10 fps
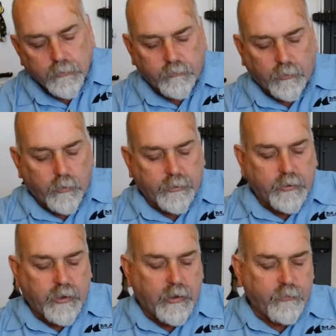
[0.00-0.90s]
So I
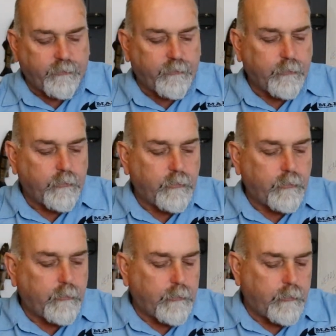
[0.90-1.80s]
can have
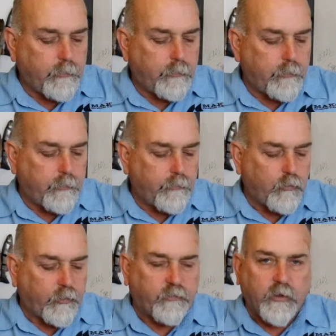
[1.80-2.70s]

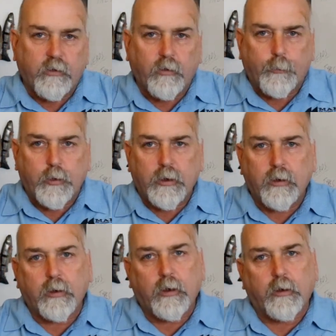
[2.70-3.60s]
my sinker up here